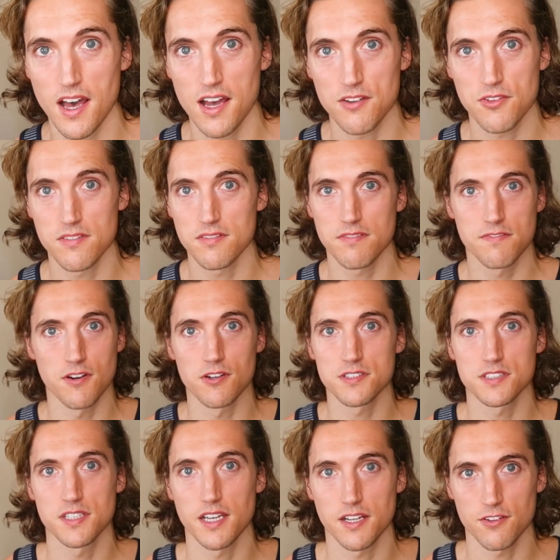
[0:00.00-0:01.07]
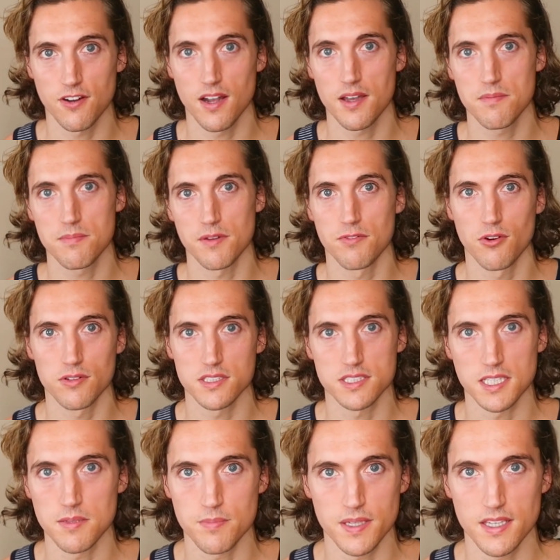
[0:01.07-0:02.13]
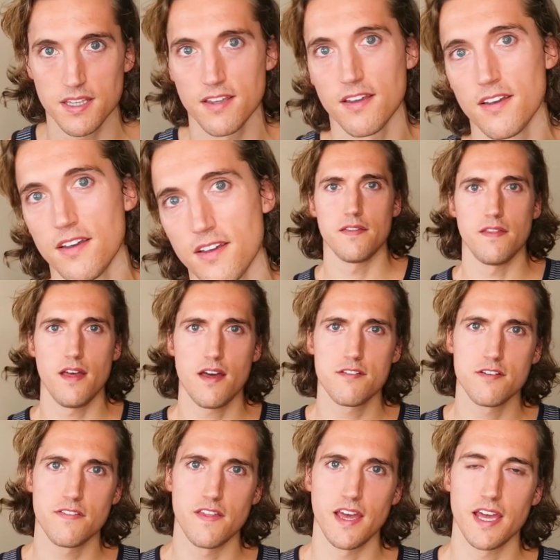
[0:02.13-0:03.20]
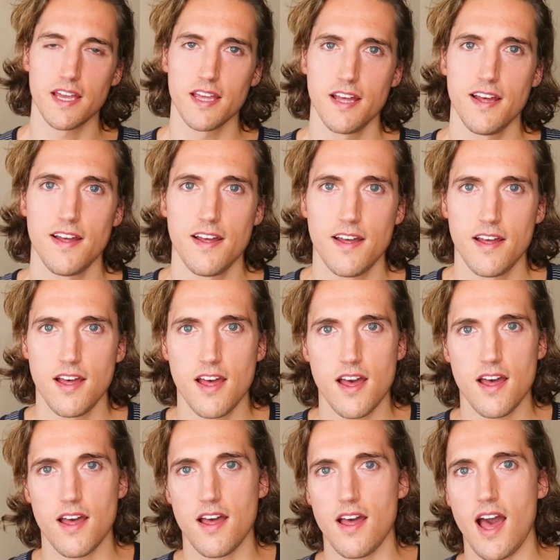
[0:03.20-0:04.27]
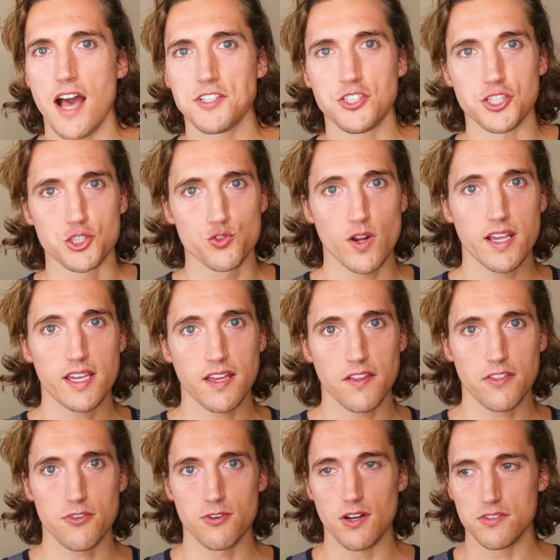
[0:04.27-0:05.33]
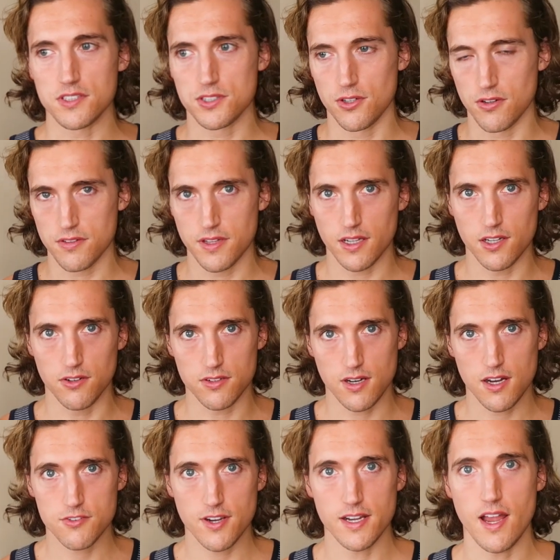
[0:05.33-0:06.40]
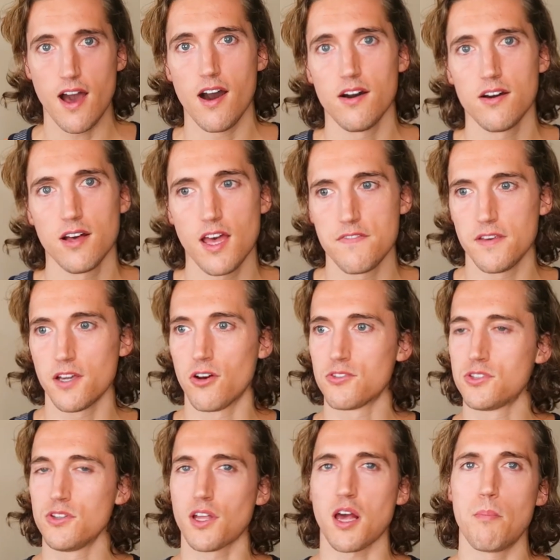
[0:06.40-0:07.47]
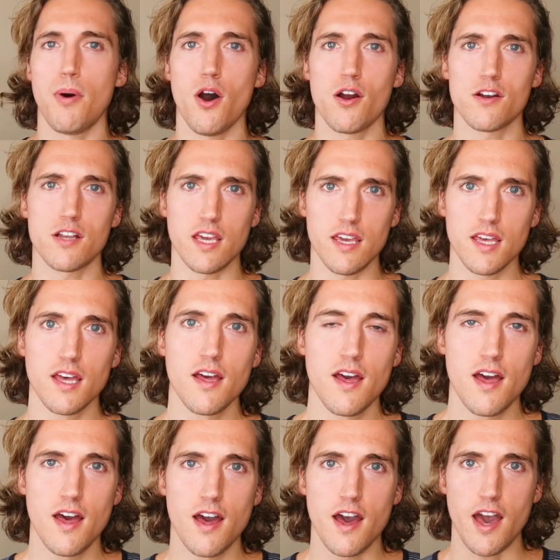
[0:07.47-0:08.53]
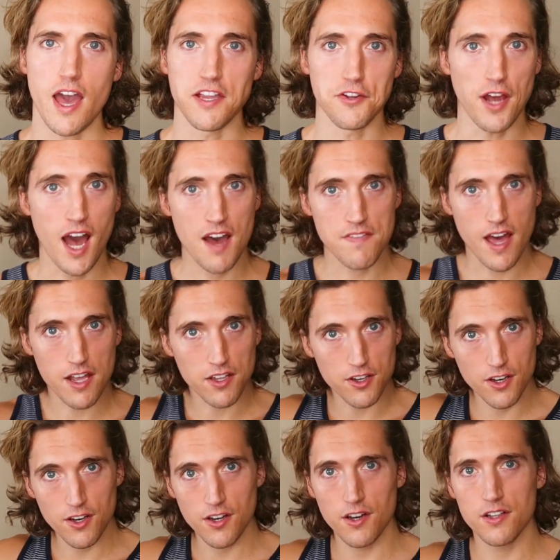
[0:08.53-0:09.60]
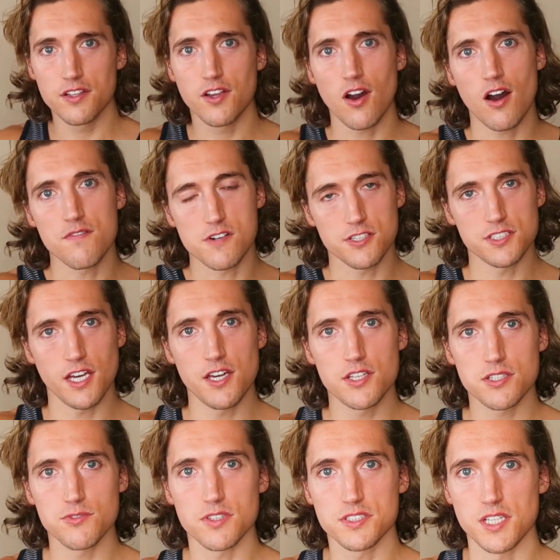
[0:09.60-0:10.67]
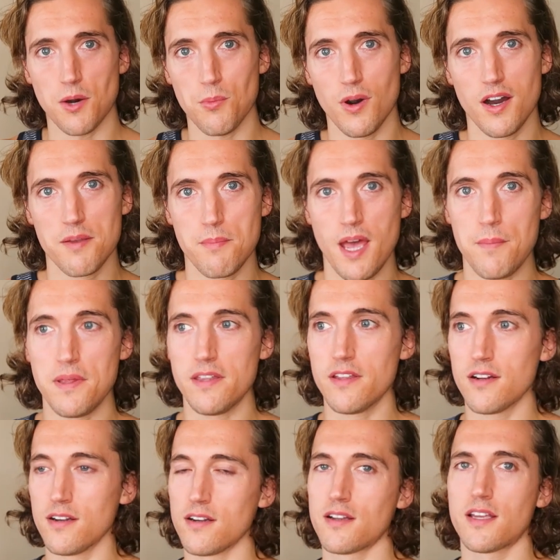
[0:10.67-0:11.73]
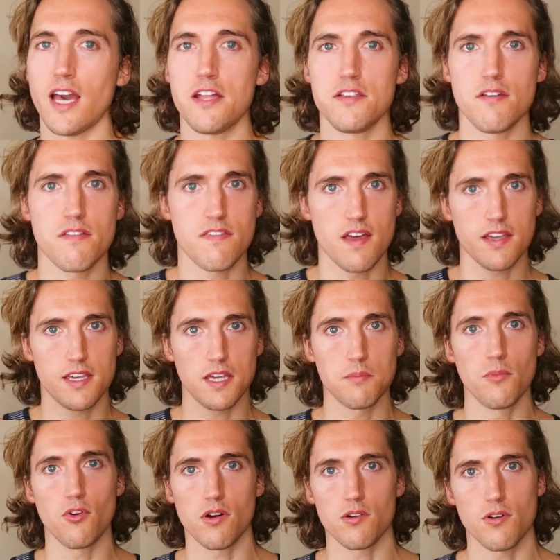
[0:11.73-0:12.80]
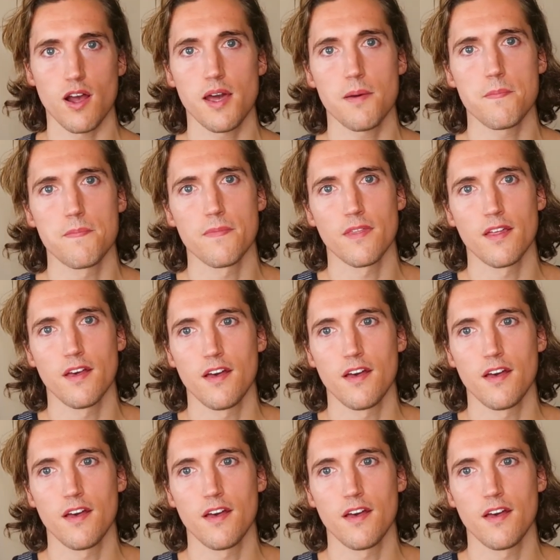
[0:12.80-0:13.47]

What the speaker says: that first thing, right? Before the TP. The other thing, as you're drinking throughout this whole thing going on right now, if you go to like a party and you have that good conversation with someone, maybe they're getting you thinking more, right?